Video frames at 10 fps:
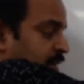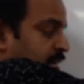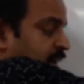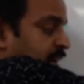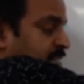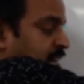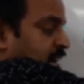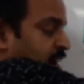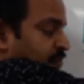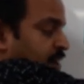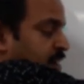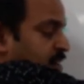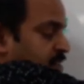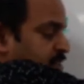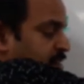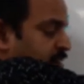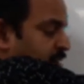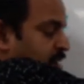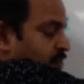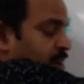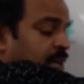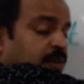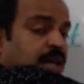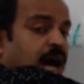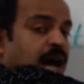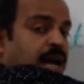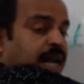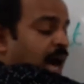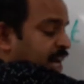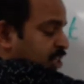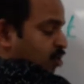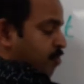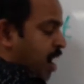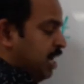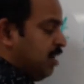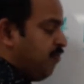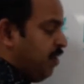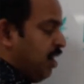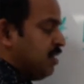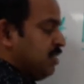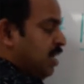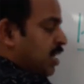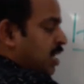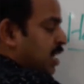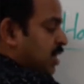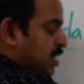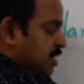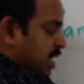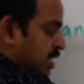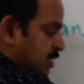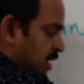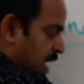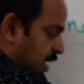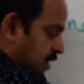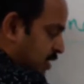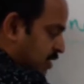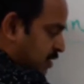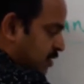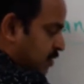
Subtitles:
Then the encircling fingers will give the direction of magnetic field. See, in this case, like this.